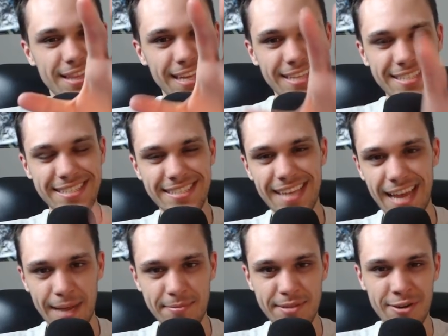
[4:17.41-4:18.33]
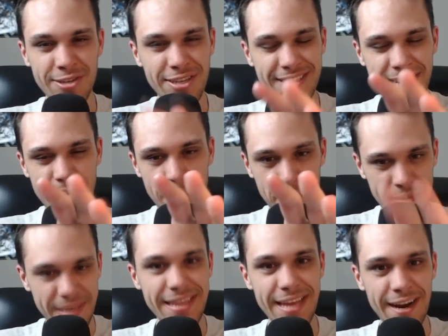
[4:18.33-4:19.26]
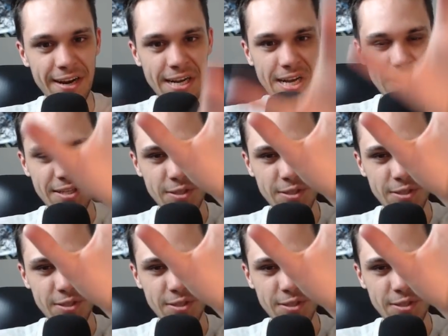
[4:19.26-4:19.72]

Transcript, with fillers: like setups that are just gonna be there